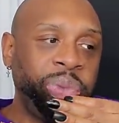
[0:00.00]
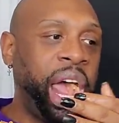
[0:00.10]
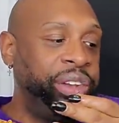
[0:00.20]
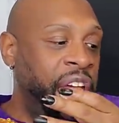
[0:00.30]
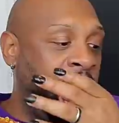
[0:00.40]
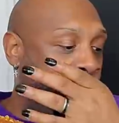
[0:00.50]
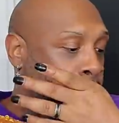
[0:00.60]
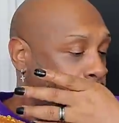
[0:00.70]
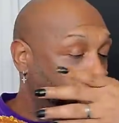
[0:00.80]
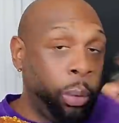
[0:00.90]
And
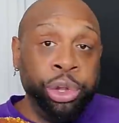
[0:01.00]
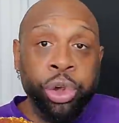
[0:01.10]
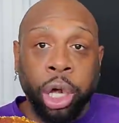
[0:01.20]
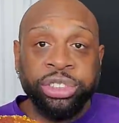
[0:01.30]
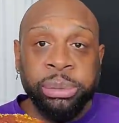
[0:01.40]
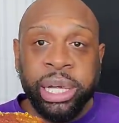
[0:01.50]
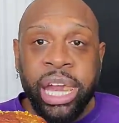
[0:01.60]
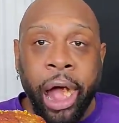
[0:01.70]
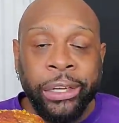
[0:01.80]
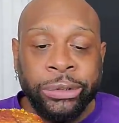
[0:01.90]
then when you go sleep at
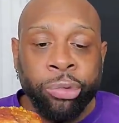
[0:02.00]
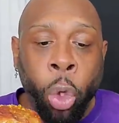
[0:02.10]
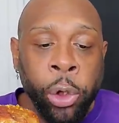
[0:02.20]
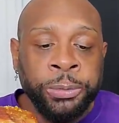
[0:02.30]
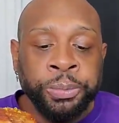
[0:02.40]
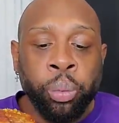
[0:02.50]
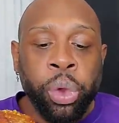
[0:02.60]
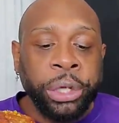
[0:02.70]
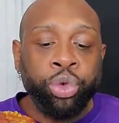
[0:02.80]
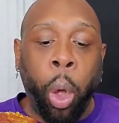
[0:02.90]
night,
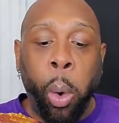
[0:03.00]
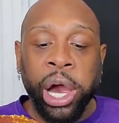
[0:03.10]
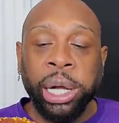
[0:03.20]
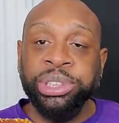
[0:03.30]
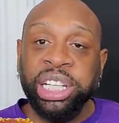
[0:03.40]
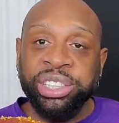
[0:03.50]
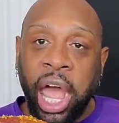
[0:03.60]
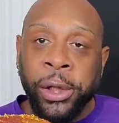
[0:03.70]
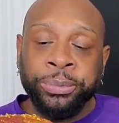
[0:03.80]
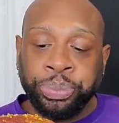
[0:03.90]
wake up in this
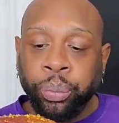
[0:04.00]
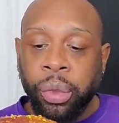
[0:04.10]
day,